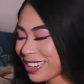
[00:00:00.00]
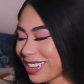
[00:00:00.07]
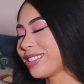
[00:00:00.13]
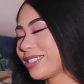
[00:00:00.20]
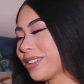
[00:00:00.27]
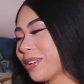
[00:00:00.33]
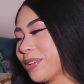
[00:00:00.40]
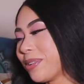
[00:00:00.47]

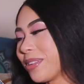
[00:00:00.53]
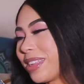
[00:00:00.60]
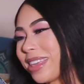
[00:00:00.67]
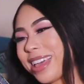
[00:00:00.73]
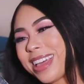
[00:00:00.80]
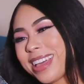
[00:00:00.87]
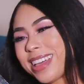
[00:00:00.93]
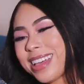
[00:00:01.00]
So
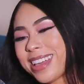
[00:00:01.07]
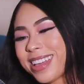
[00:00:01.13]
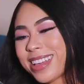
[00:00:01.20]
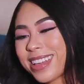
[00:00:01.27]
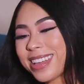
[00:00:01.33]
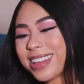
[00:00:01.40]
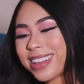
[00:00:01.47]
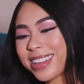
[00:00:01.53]
yeah,
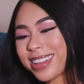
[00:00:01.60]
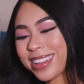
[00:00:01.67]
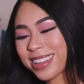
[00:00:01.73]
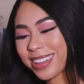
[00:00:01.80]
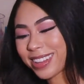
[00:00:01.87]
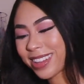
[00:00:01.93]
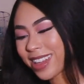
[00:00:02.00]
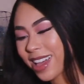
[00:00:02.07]

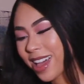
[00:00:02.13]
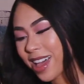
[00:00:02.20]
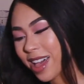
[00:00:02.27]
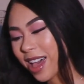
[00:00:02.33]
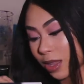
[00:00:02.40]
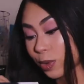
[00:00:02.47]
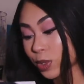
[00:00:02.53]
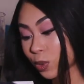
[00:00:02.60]

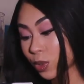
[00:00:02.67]
that was